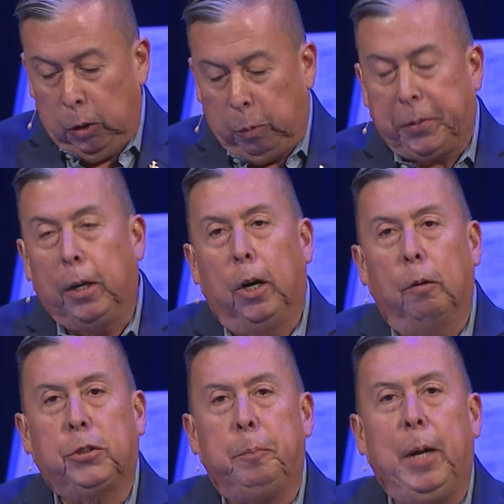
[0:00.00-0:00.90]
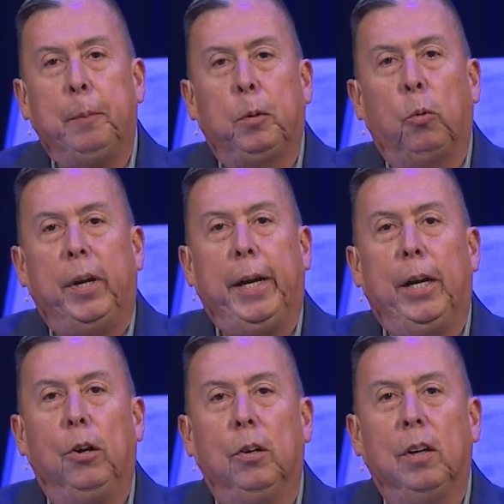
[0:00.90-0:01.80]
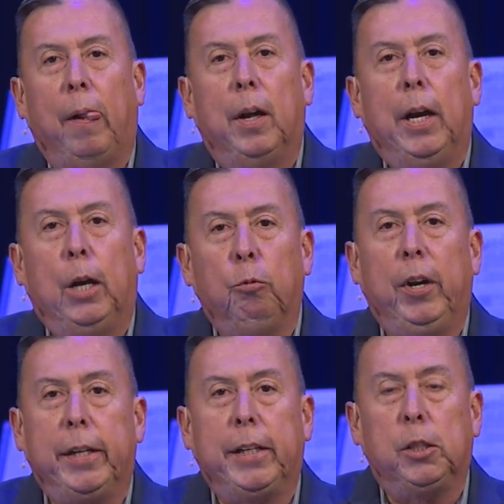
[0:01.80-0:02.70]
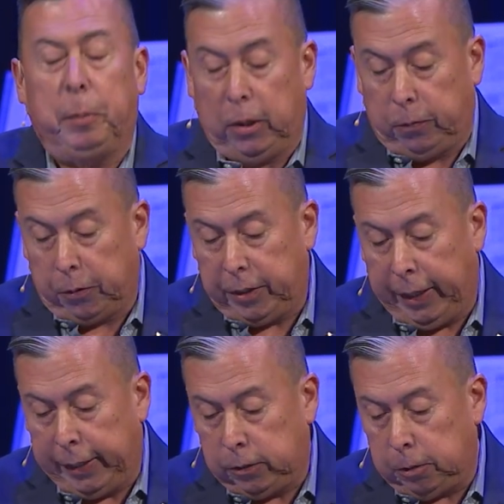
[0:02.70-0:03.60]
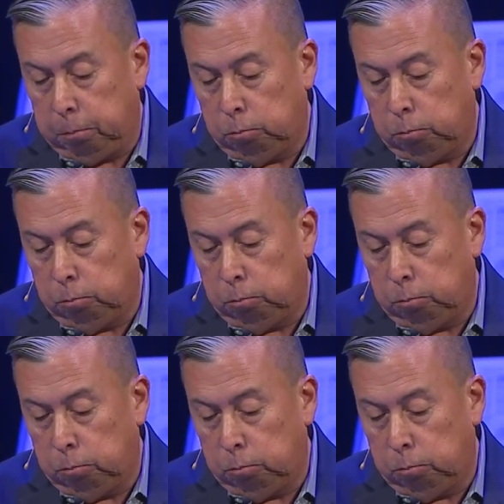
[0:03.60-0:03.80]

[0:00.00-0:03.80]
with the hopes that people will hear and read these beautiful texts.